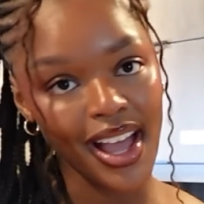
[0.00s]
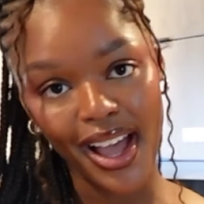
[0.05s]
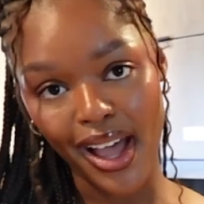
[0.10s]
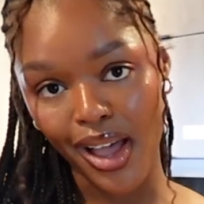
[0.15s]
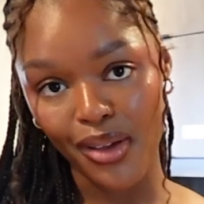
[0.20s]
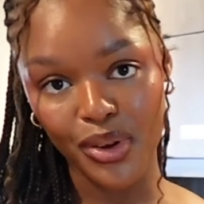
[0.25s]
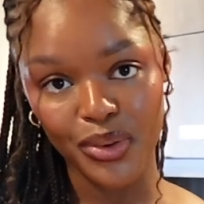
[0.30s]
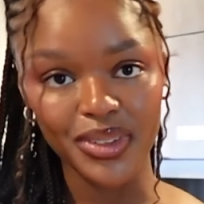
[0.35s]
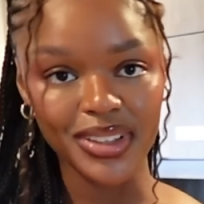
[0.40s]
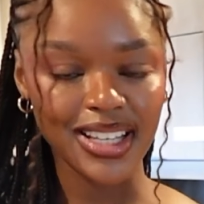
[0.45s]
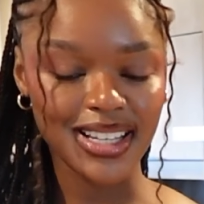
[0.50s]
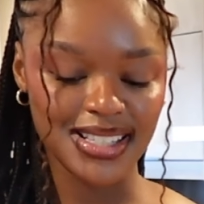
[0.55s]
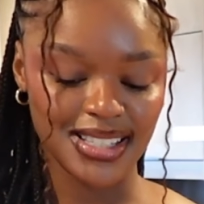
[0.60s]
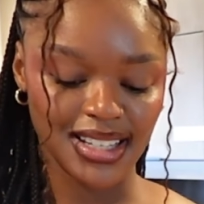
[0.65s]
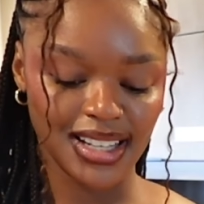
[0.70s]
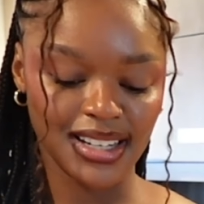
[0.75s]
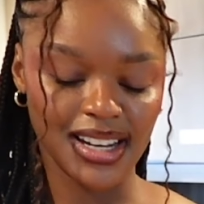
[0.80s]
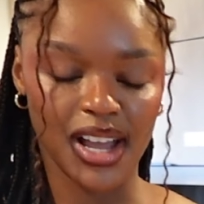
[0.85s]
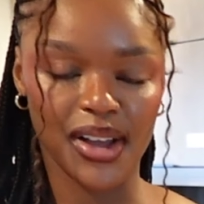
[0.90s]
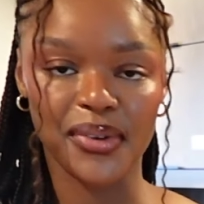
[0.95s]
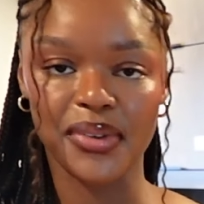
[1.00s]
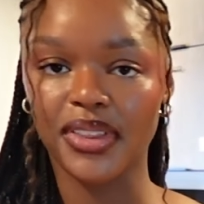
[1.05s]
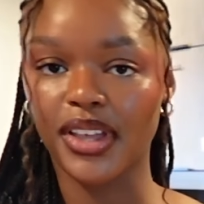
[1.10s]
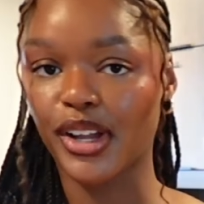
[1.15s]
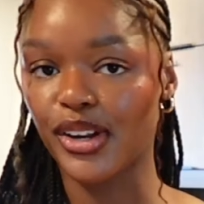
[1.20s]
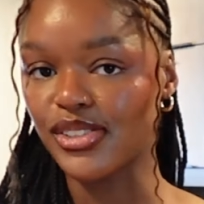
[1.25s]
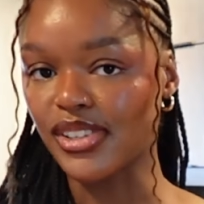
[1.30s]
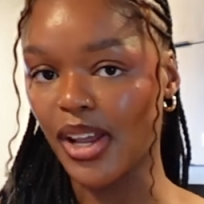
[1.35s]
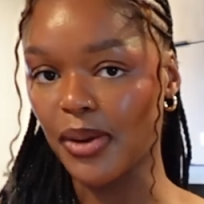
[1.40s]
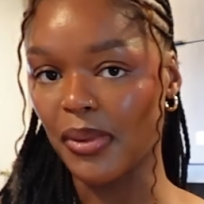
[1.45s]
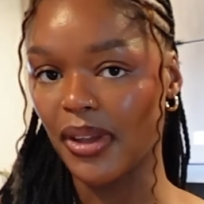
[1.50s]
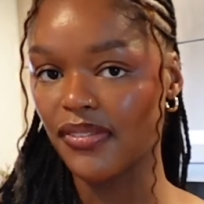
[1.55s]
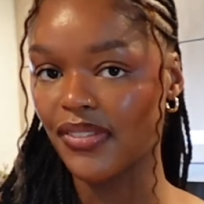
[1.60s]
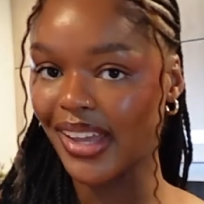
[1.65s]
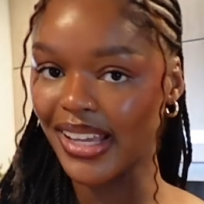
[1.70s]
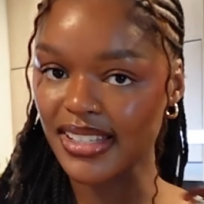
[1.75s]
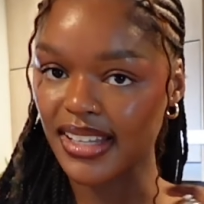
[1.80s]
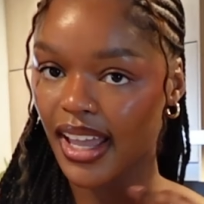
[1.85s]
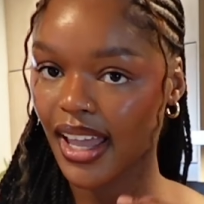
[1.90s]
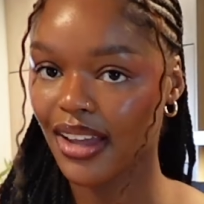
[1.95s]
I went with this, and now the hair's out of my
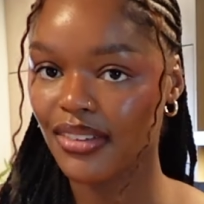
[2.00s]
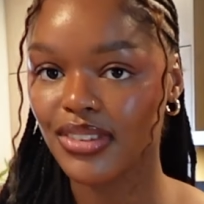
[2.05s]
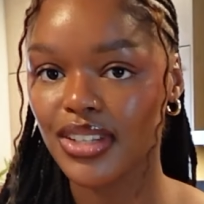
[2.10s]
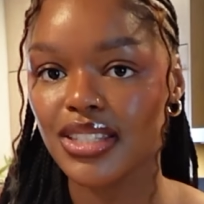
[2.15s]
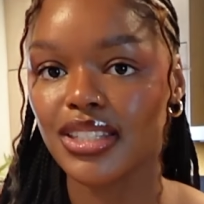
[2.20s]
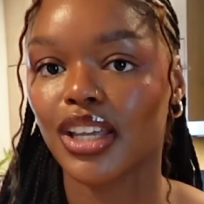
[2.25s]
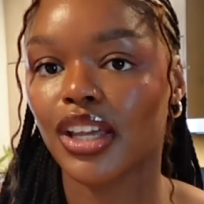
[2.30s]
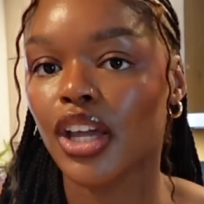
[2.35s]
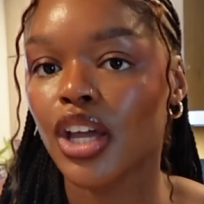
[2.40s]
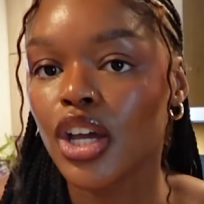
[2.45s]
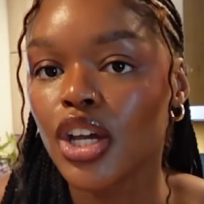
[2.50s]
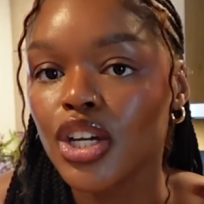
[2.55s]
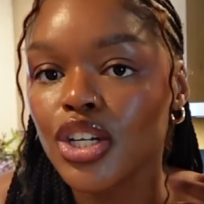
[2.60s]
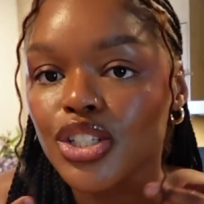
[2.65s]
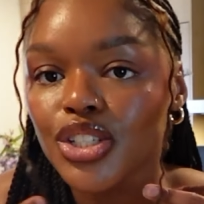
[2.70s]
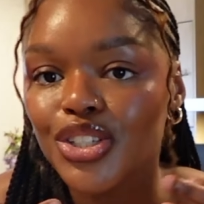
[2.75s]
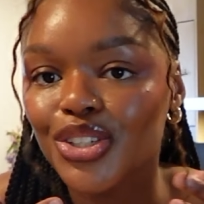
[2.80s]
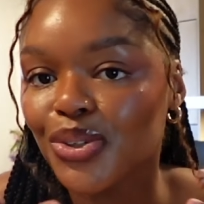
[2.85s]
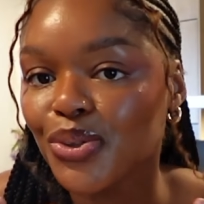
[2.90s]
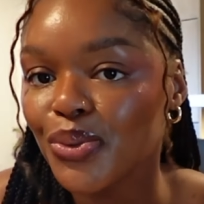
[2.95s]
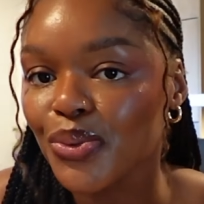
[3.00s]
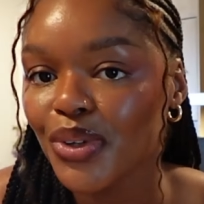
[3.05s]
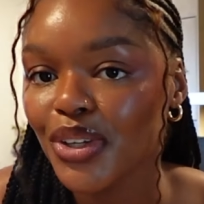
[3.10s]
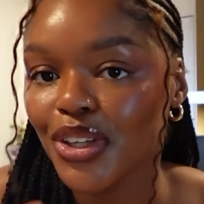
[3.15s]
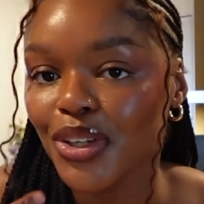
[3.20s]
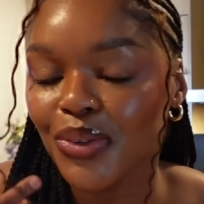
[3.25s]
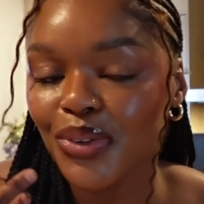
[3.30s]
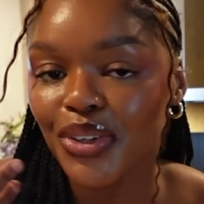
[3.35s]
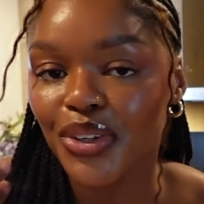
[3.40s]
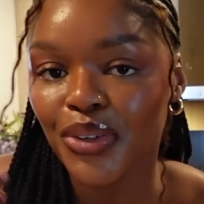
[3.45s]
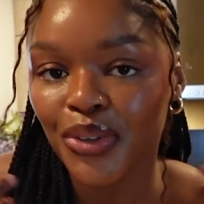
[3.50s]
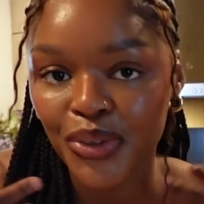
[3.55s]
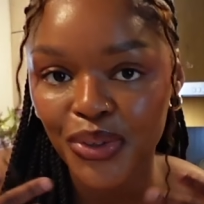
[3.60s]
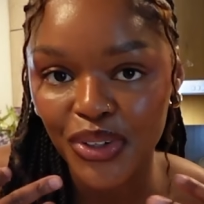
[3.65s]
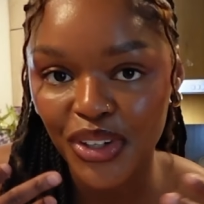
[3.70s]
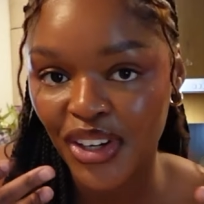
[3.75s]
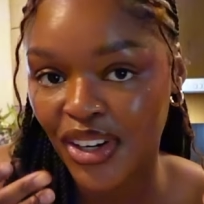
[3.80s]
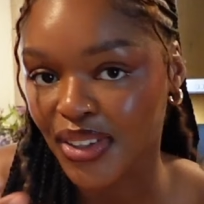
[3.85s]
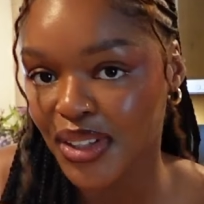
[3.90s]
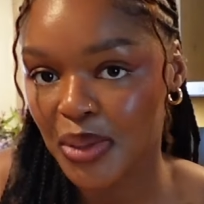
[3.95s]
face. I have these like 2 cute little
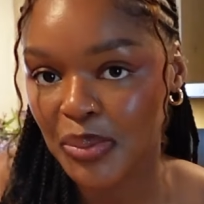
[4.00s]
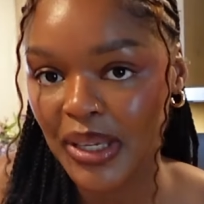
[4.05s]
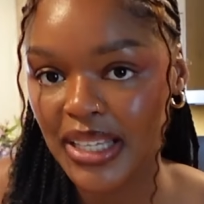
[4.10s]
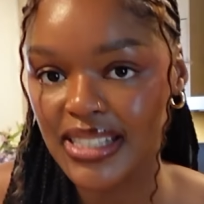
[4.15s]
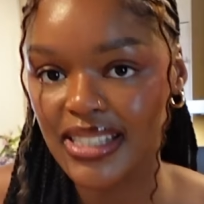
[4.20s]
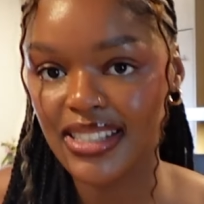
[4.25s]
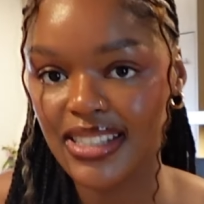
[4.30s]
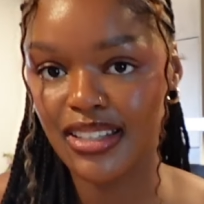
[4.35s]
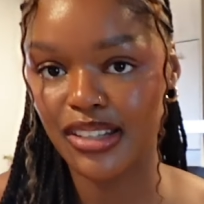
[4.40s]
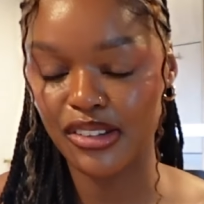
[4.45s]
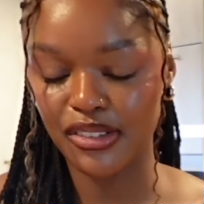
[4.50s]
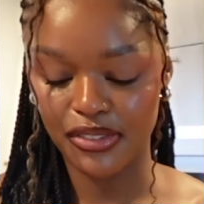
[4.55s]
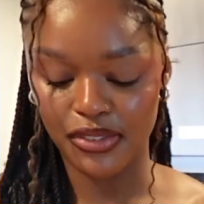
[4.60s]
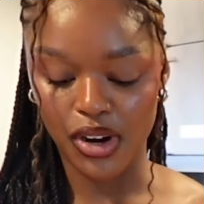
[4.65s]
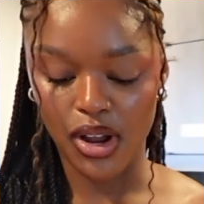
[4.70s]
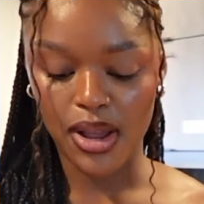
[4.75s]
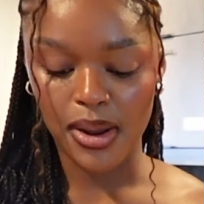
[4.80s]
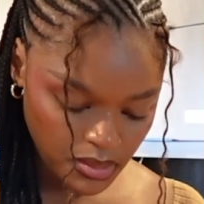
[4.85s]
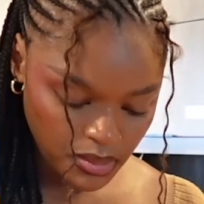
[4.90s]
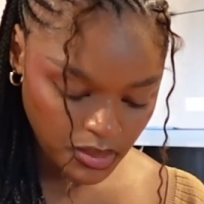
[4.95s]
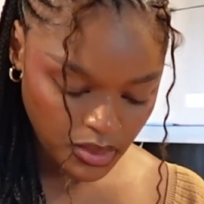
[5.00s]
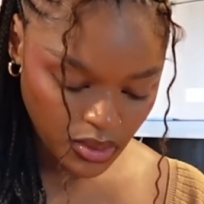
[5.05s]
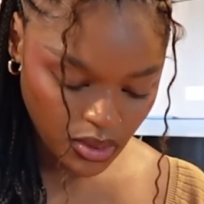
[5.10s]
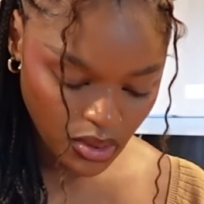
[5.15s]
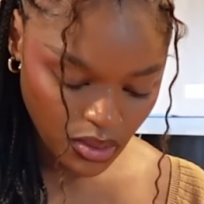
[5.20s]
curly pieces in the front.